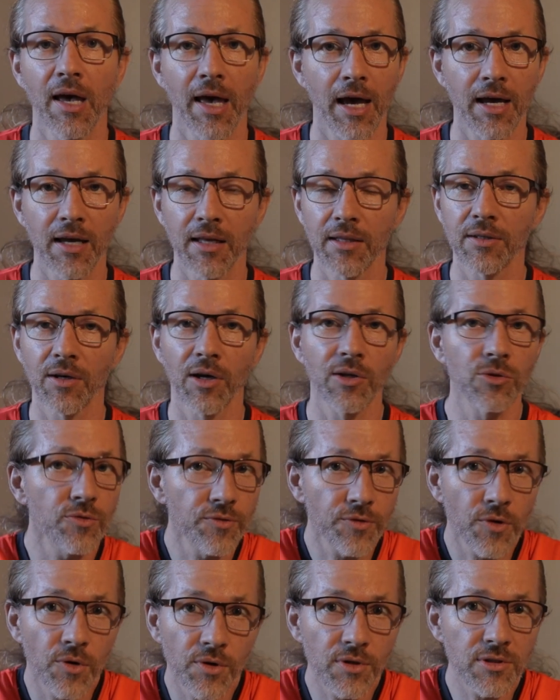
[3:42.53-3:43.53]
And
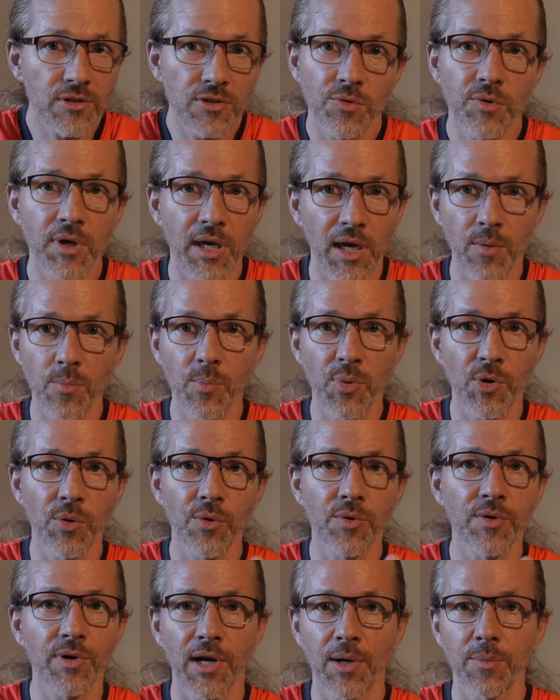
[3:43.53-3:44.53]
of course you can
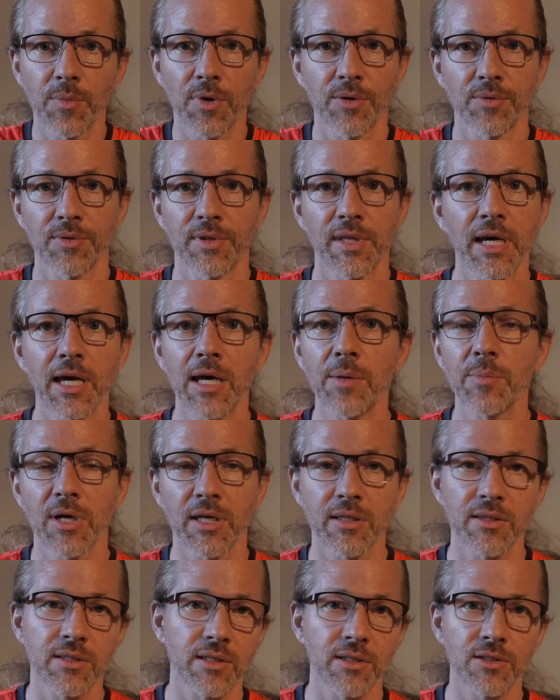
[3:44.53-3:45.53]
program them
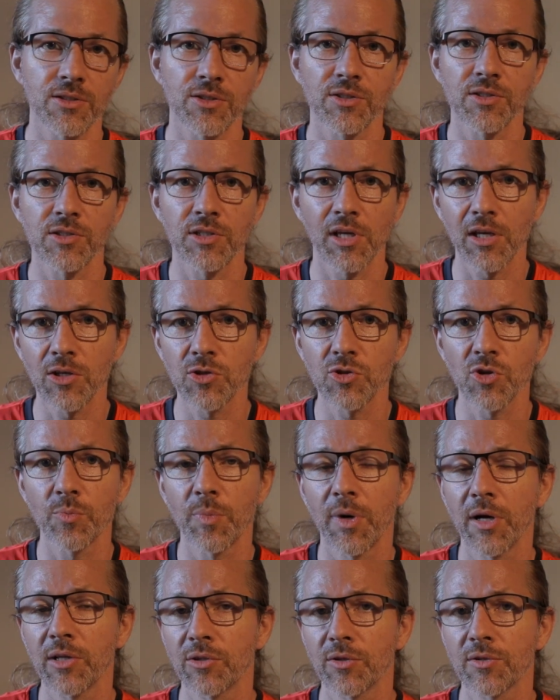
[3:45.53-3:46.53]
and then just change the
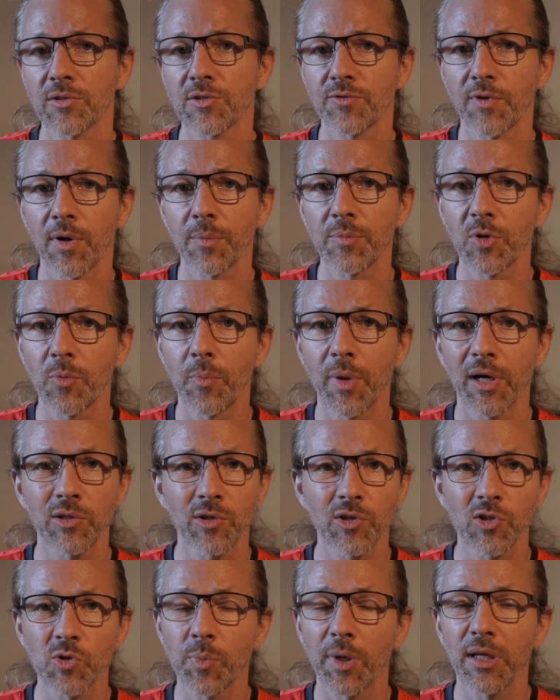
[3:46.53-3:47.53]
buttons, swap the
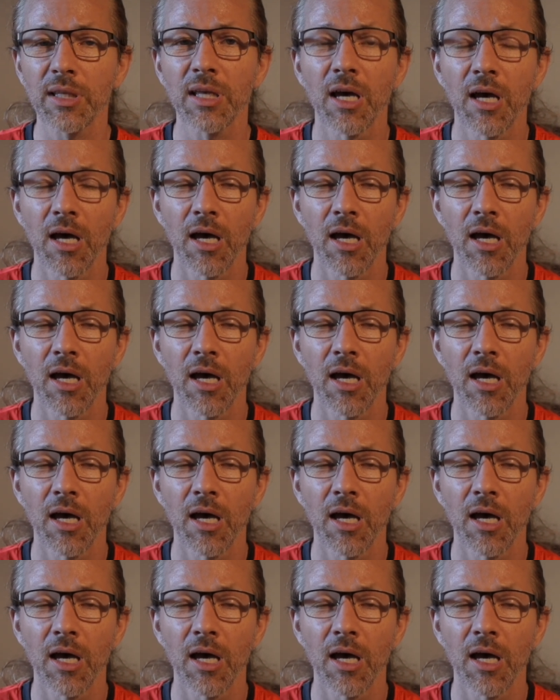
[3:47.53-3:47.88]
buttons, but